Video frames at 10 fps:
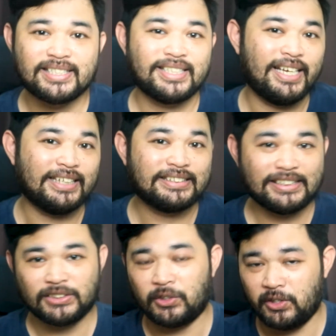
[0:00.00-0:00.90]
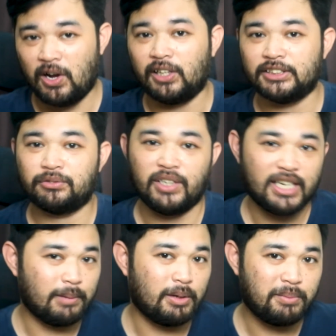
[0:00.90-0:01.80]
say $600 for a
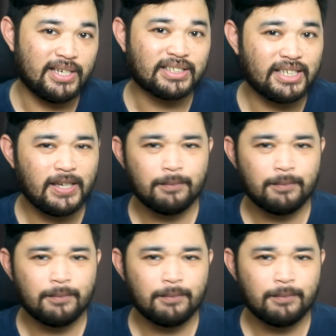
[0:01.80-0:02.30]
gaming PC,